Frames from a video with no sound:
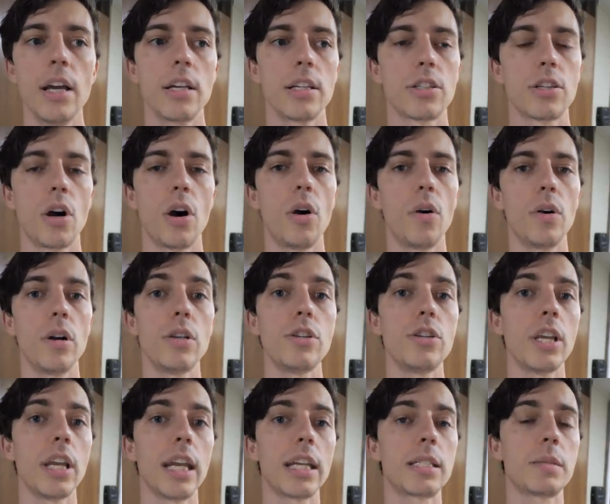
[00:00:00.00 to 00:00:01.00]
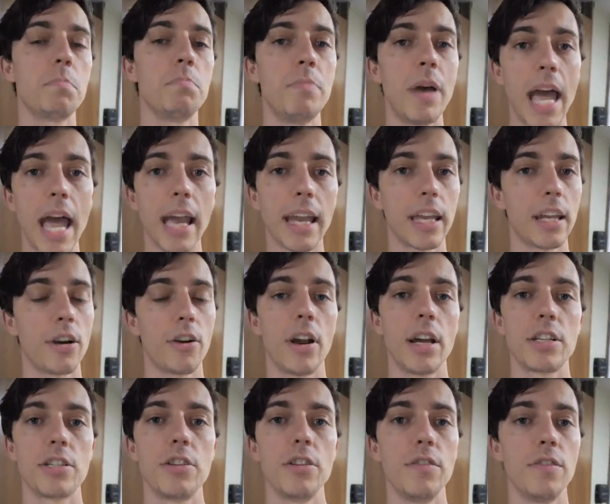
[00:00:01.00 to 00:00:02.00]
So she gets back in her
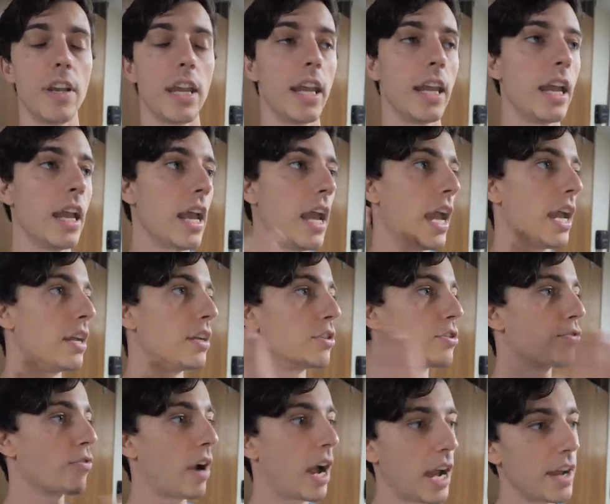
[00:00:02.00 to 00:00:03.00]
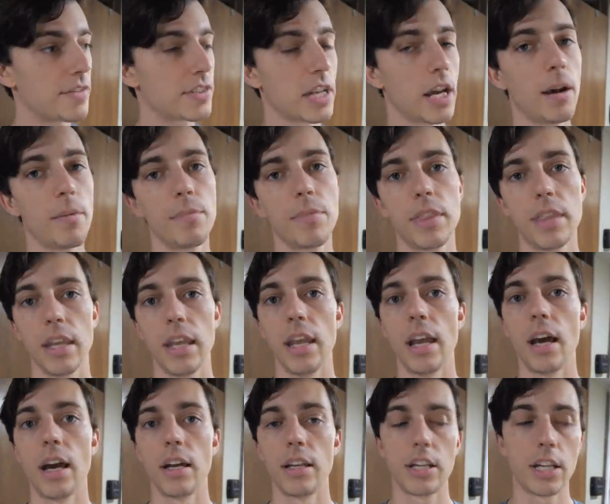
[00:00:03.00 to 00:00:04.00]
SUV and drives up
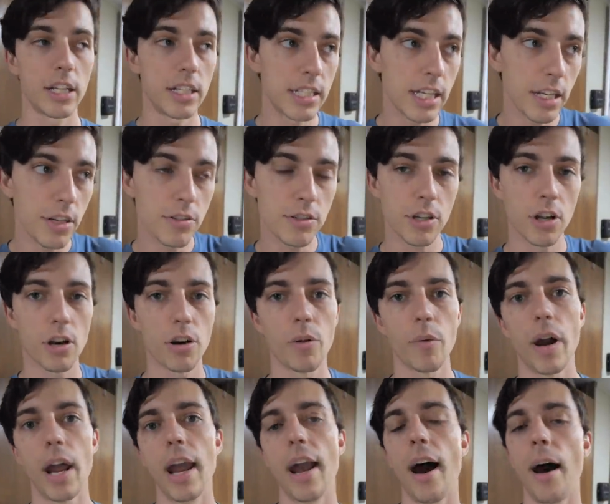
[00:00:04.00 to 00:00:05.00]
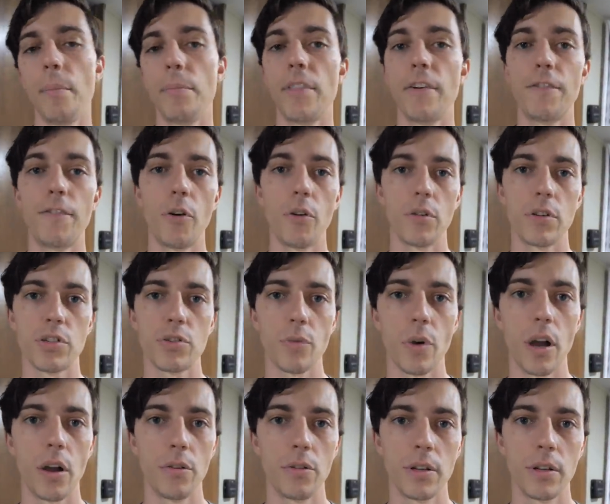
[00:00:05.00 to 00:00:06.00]
the, continues on her way up the forest
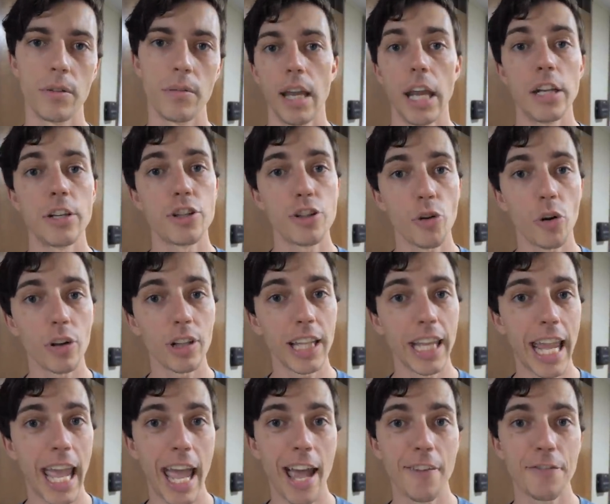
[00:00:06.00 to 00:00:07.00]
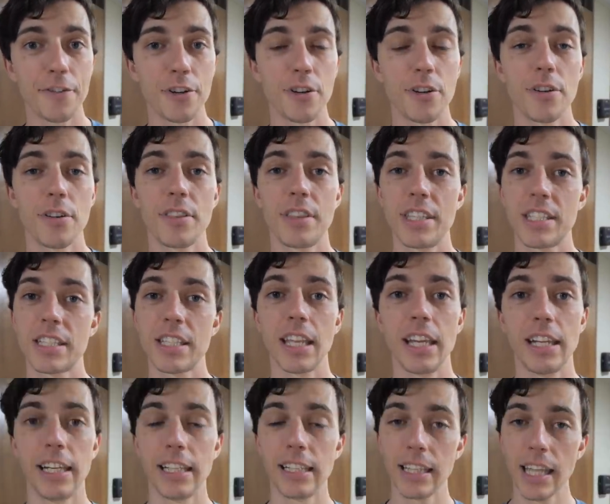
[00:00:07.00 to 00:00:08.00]
road. And shortly after this
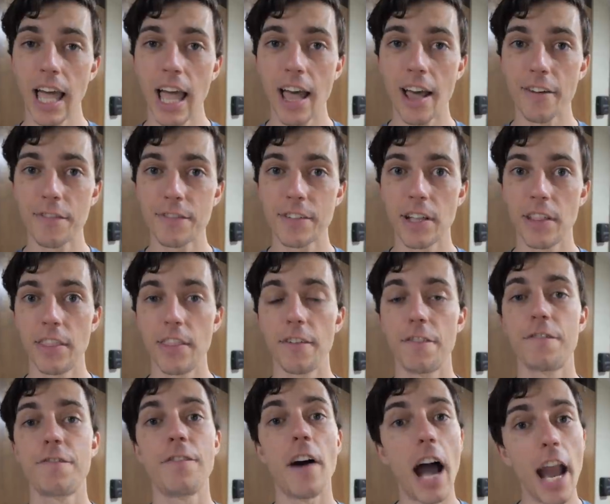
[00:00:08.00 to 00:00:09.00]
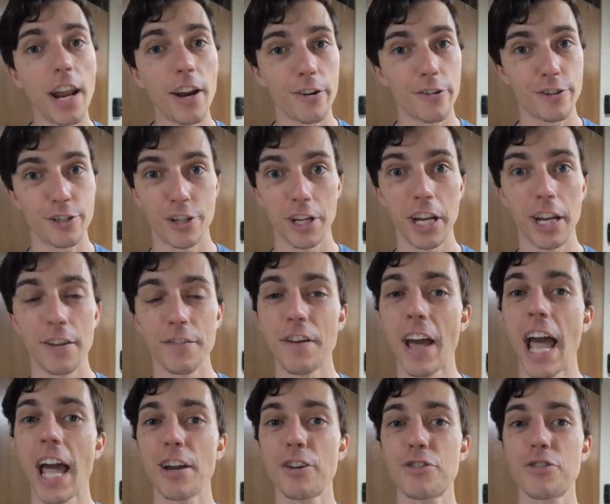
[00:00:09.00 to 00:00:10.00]
lady left, the fire chief
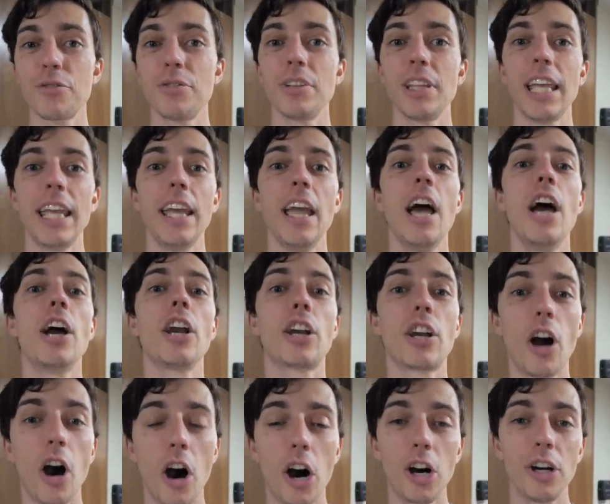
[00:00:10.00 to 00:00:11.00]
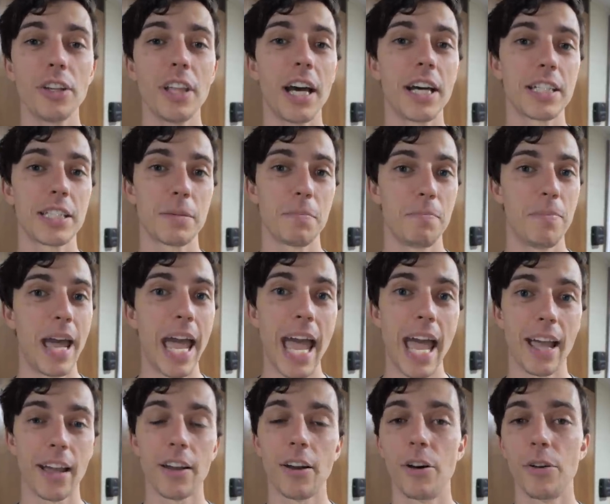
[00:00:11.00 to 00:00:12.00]
actually called us
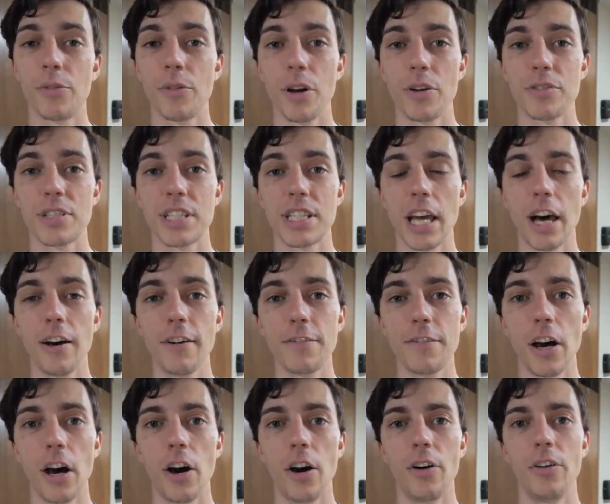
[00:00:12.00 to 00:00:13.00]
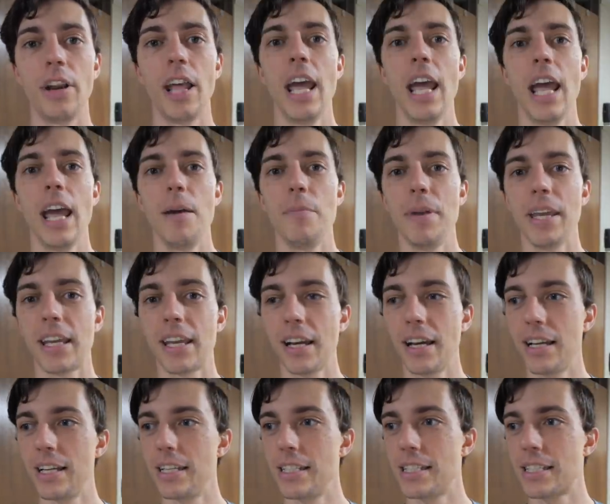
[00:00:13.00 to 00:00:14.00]
back on Ro's cell phone
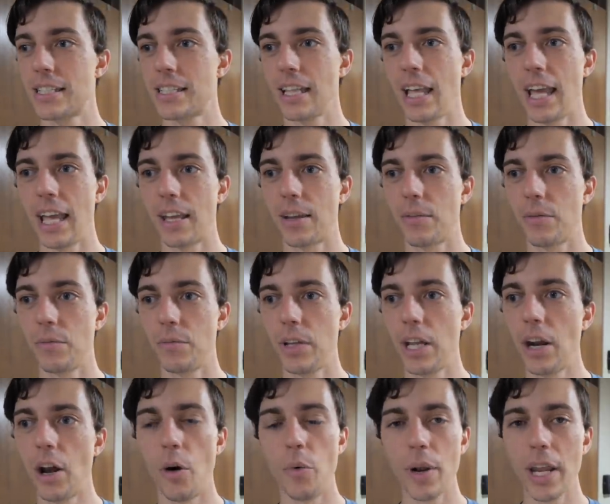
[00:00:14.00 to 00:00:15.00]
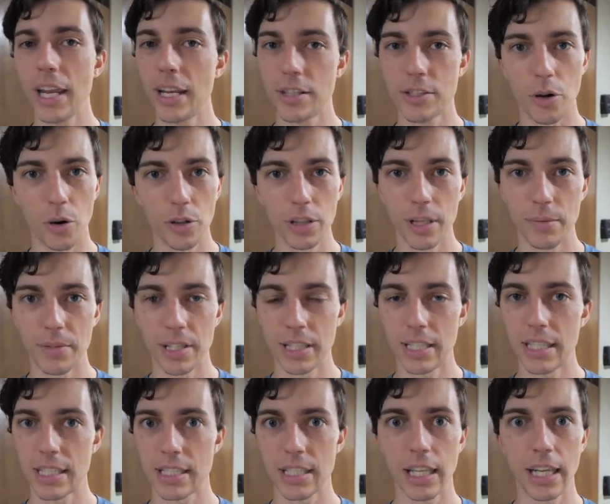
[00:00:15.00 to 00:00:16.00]
because, like, you know, we had told them
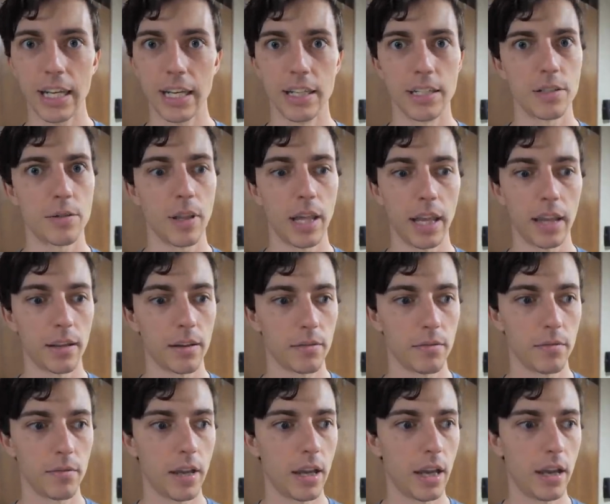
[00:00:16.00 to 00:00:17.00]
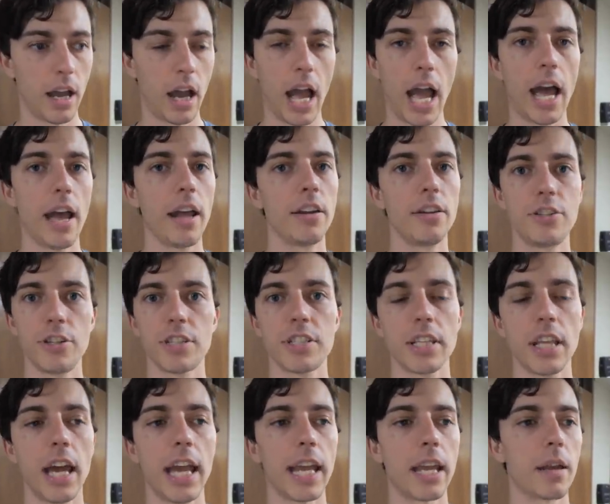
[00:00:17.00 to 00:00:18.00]
that this lady is, like, just,
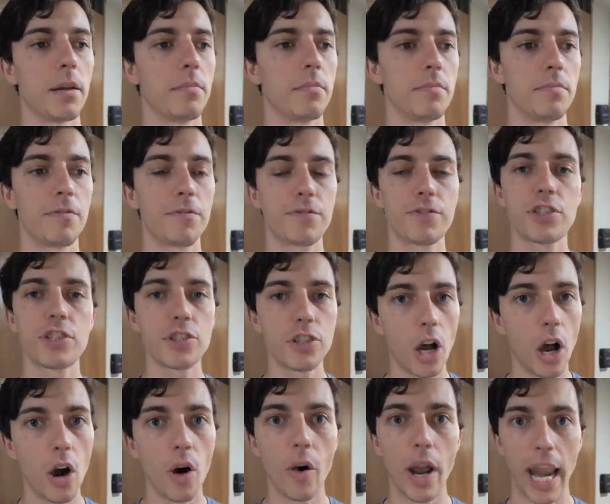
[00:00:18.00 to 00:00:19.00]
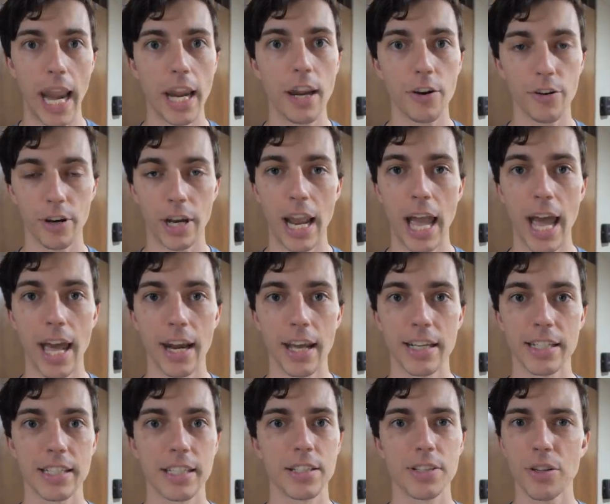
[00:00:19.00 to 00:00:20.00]
like, so angry at
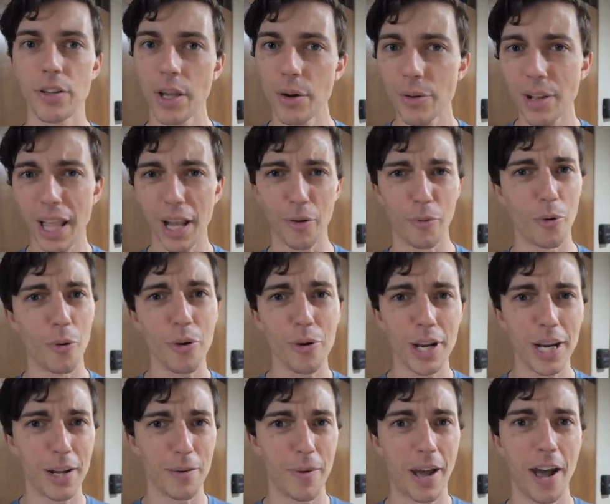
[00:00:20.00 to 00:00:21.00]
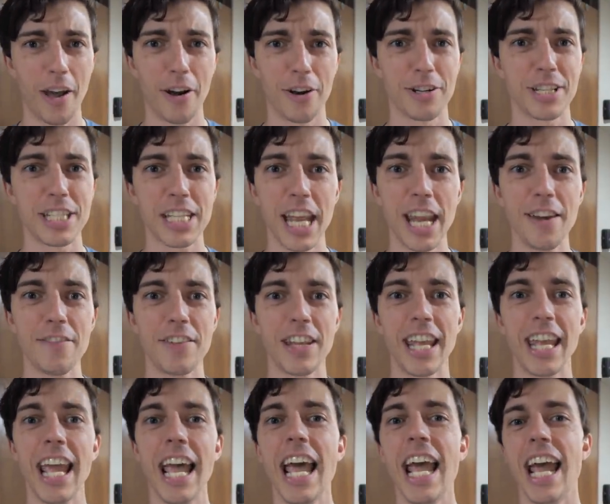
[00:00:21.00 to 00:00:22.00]
us. So they were, like, worried about our
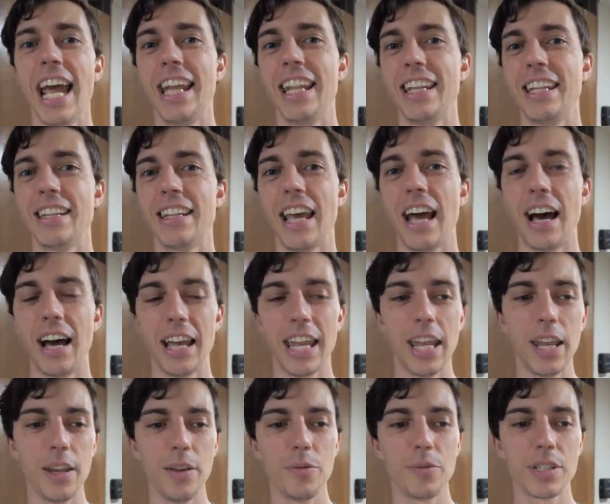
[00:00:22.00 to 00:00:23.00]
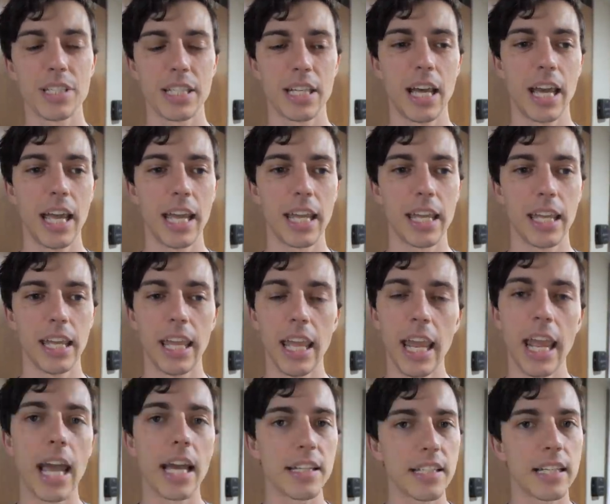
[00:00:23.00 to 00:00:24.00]
safety. And he was, like,
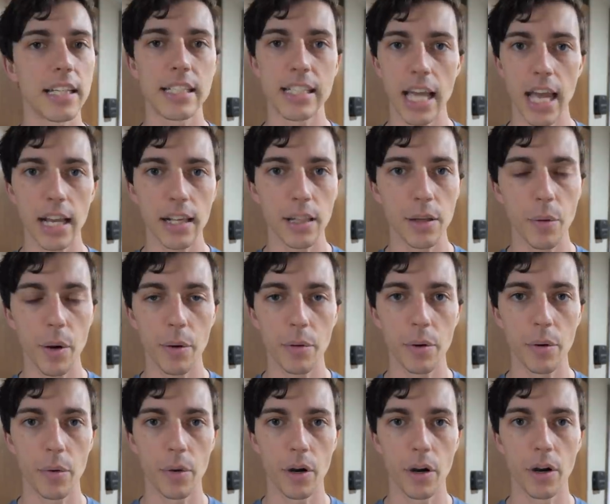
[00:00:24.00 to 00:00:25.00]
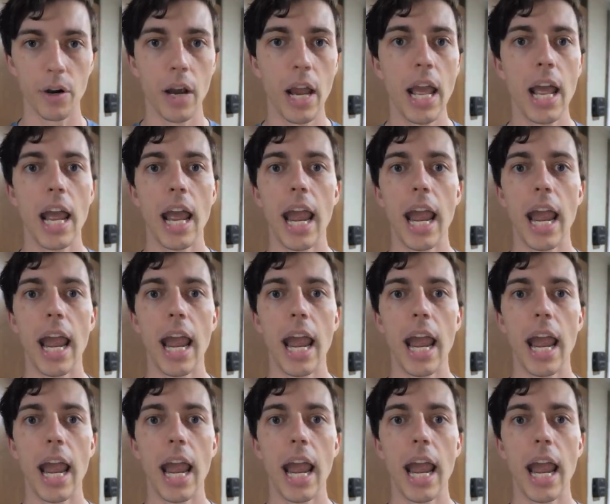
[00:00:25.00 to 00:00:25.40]
he asked exactly where we were.